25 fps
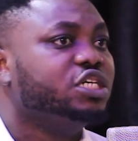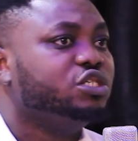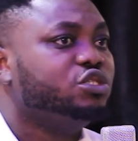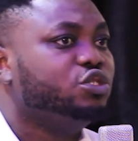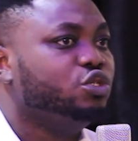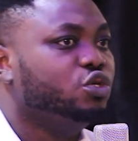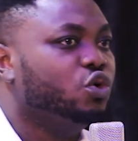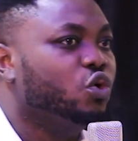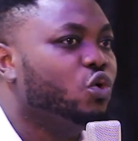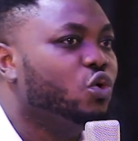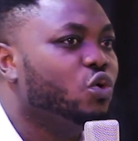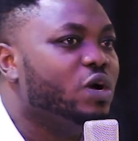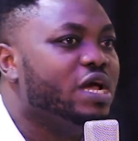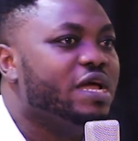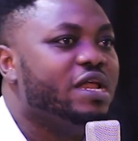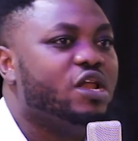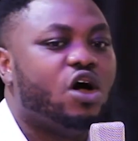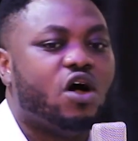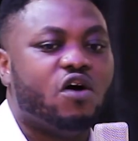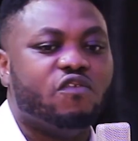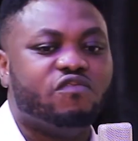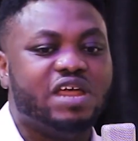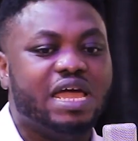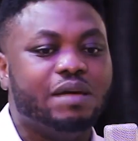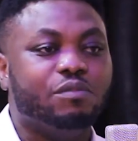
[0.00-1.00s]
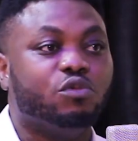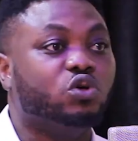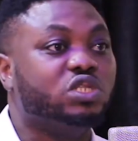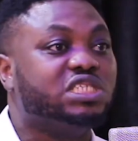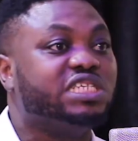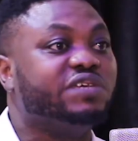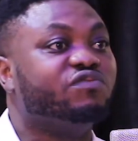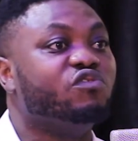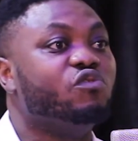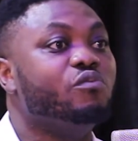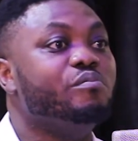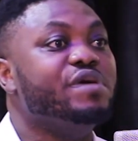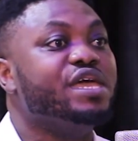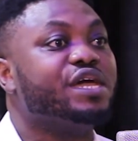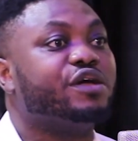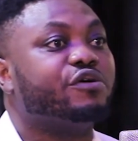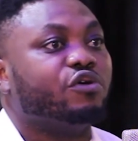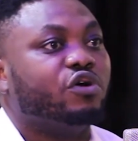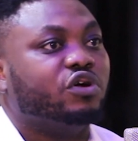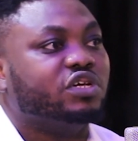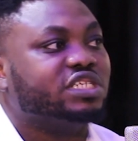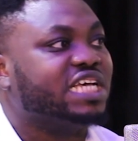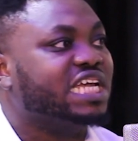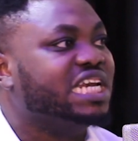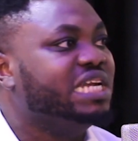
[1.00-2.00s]
You know, a lot of them don't even make
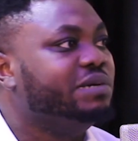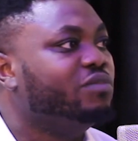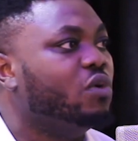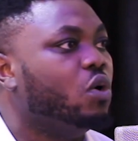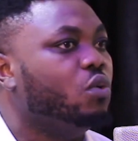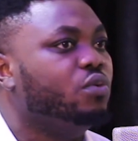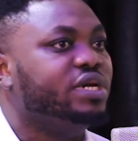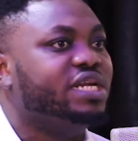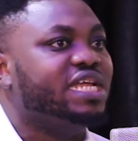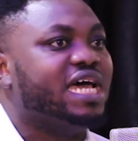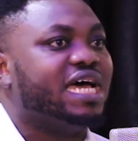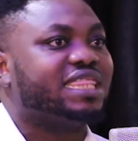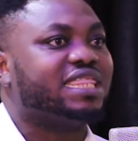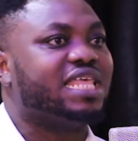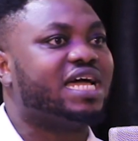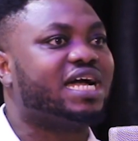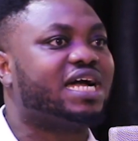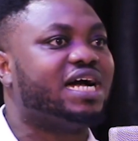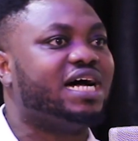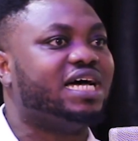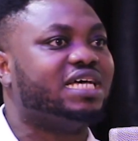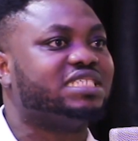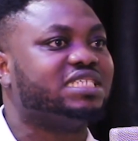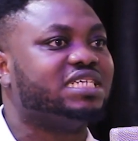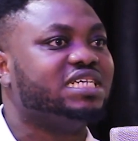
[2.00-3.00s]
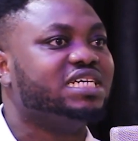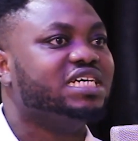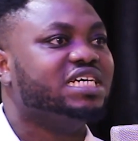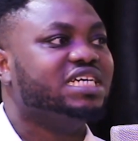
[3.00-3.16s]
runs anymore with the attackers.